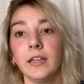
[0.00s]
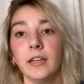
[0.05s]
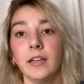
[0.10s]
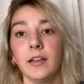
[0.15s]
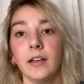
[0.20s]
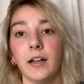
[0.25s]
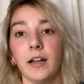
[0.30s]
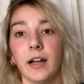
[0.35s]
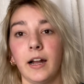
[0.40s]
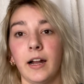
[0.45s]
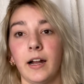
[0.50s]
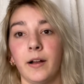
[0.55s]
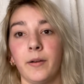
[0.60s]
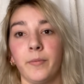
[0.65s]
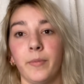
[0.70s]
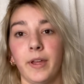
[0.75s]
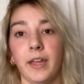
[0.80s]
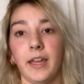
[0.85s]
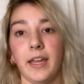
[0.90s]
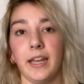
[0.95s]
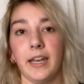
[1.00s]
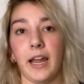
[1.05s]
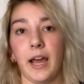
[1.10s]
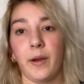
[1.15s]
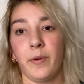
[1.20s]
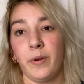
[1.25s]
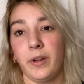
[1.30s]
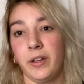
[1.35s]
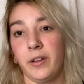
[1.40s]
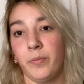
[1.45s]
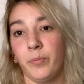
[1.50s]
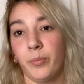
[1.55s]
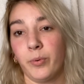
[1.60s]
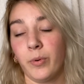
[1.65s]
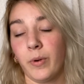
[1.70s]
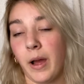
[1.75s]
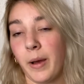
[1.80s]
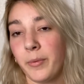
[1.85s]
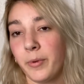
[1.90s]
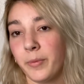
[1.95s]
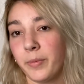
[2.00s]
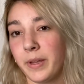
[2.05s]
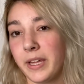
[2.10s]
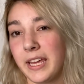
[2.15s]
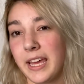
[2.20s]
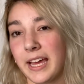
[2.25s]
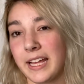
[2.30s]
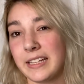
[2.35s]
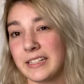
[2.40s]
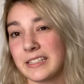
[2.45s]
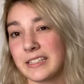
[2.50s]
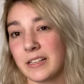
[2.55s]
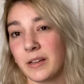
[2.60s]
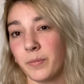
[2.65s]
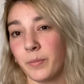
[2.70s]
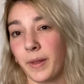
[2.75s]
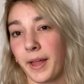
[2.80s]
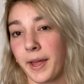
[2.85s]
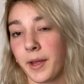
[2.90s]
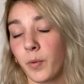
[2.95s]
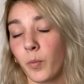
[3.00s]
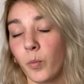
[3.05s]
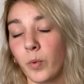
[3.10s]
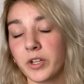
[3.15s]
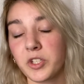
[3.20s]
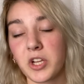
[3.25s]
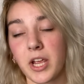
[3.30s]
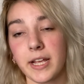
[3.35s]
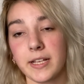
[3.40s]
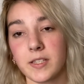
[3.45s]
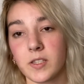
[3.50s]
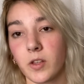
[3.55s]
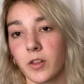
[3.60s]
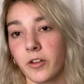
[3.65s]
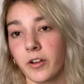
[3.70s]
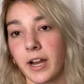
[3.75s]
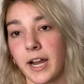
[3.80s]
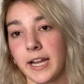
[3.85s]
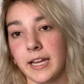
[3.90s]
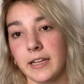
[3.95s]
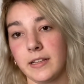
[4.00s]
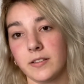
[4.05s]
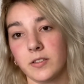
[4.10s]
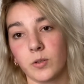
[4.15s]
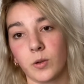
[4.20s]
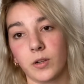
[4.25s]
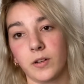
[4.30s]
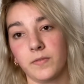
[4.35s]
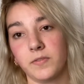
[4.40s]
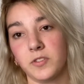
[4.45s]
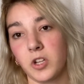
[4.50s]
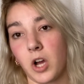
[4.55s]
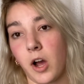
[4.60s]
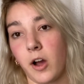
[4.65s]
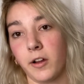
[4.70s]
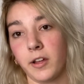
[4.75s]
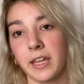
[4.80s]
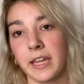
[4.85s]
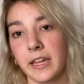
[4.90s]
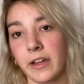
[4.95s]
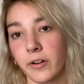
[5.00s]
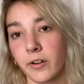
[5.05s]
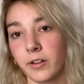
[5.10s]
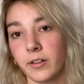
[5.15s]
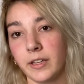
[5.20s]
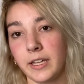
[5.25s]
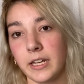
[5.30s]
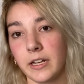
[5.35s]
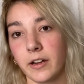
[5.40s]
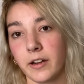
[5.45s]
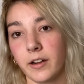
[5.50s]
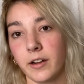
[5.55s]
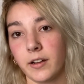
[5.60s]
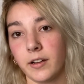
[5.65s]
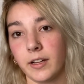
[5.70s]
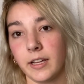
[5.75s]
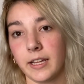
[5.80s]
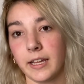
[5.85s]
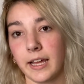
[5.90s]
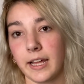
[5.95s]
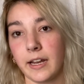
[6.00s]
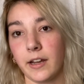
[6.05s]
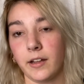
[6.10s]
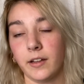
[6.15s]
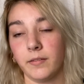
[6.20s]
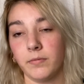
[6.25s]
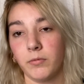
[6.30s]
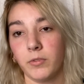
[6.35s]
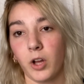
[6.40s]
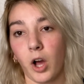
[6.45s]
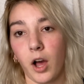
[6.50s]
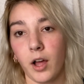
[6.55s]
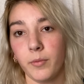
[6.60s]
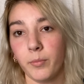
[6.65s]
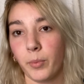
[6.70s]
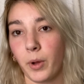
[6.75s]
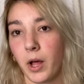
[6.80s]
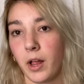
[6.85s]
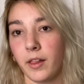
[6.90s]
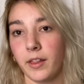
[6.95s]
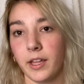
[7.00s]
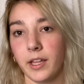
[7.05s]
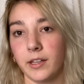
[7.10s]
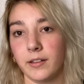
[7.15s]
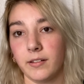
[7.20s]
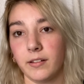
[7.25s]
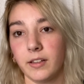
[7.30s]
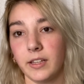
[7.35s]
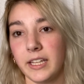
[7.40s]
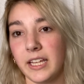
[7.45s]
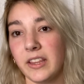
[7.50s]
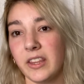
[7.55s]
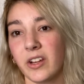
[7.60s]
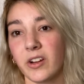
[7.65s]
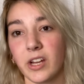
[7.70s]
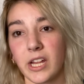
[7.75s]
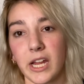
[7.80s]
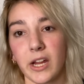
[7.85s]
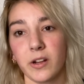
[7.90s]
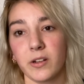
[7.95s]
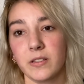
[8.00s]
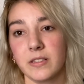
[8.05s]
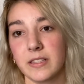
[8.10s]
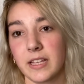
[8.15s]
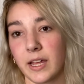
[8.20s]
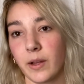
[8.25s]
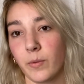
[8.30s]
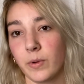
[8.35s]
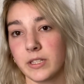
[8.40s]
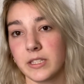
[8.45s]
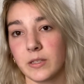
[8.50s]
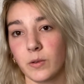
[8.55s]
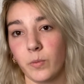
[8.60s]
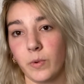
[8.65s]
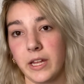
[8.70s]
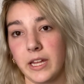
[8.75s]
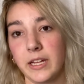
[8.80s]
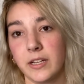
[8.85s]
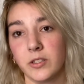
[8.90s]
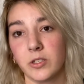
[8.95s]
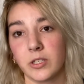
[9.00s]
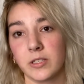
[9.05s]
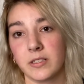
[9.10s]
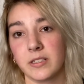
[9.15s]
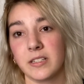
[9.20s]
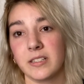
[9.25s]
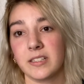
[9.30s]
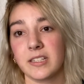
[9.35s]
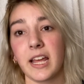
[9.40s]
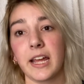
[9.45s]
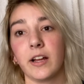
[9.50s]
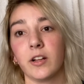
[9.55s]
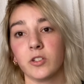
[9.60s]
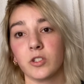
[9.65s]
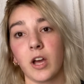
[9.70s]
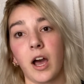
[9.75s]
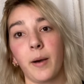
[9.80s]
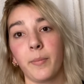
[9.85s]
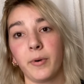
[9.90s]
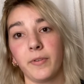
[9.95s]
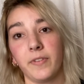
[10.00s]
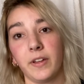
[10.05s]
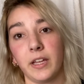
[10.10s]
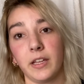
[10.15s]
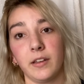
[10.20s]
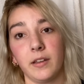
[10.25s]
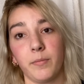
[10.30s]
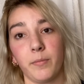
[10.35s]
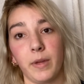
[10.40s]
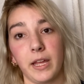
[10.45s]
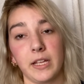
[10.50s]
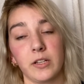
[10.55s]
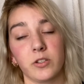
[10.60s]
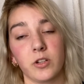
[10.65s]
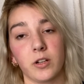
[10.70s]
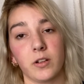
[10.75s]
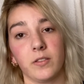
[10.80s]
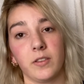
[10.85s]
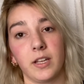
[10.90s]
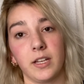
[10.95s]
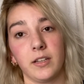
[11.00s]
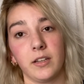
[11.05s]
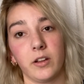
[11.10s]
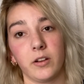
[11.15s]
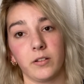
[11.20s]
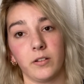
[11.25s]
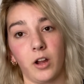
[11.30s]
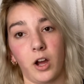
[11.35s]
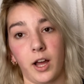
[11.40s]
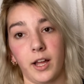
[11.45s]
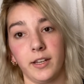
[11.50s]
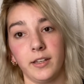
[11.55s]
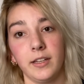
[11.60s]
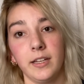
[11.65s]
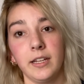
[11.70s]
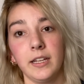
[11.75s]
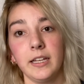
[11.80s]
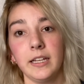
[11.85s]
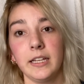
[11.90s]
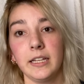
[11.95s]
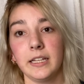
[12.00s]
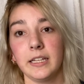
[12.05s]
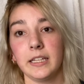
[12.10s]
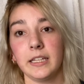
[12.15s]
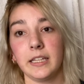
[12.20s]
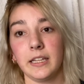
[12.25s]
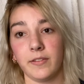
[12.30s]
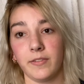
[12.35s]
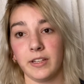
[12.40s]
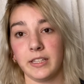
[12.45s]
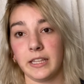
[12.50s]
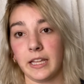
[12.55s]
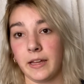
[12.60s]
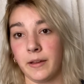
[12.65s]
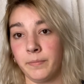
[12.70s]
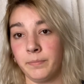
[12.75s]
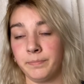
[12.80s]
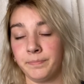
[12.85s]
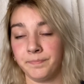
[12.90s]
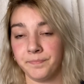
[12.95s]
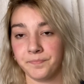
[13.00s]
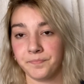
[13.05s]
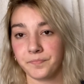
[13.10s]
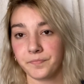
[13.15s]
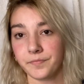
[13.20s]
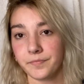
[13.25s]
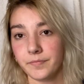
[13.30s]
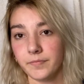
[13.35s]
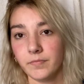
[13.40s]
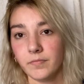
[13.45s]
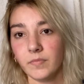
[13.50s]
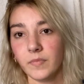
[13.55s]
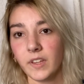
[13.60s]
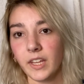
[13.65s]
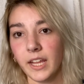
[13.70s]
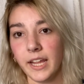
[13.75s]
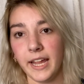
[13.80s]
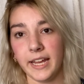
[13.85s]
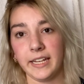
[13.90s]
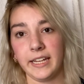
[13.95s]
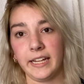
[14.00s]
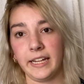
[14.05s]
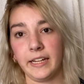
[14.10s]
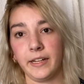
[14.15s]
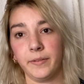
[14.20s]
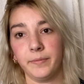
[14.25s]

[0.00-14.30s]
And I would probably get some like witch hazel or any sort of dog ear cleaner and get a cotton ball and clean their ears like once a week, just to stay on top of it and make sure that you're not giving them any,